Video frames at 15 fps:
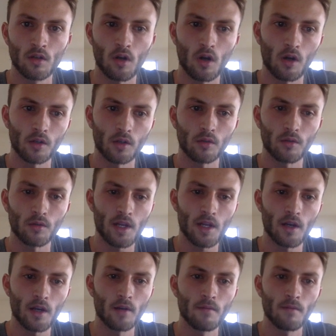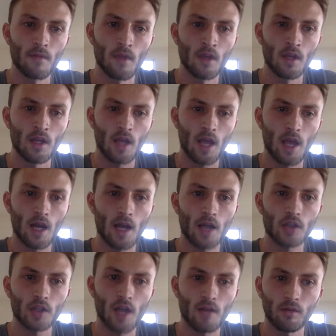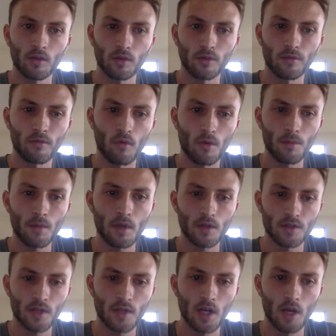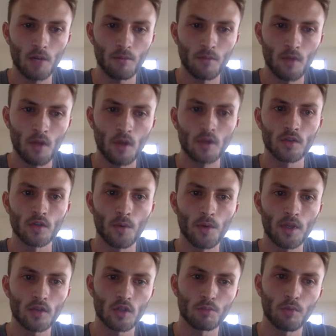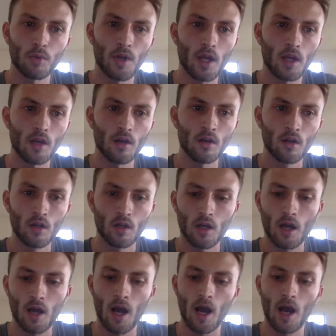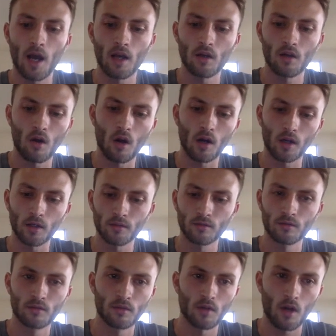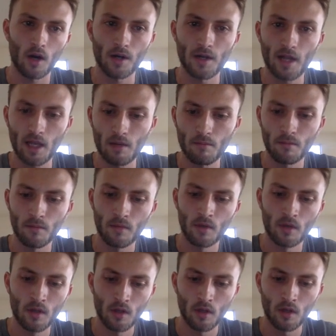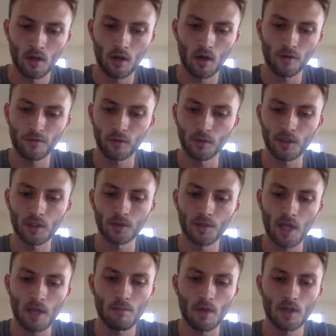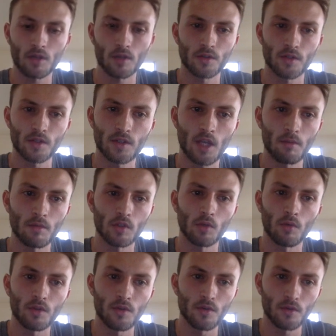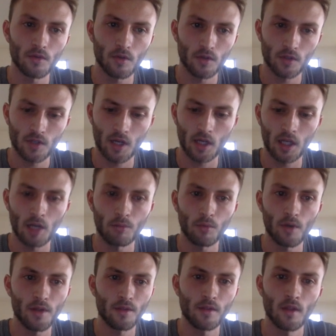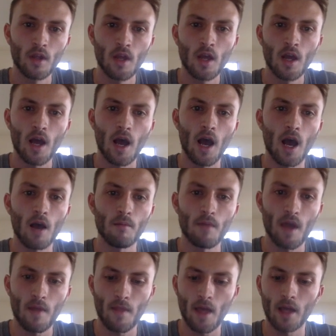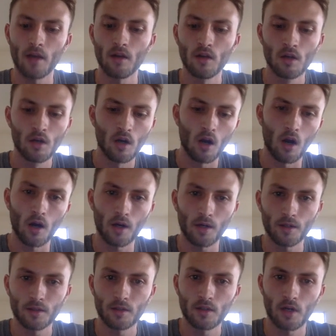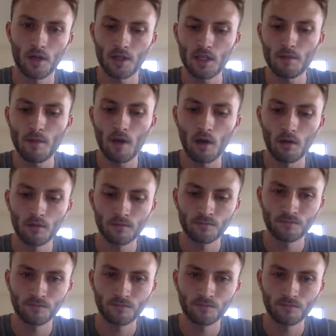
article right here. And I actually have a little form here set up, so we can just put in our name, our full legal name, make sure it's the same as the one you're signing up with, and then our email,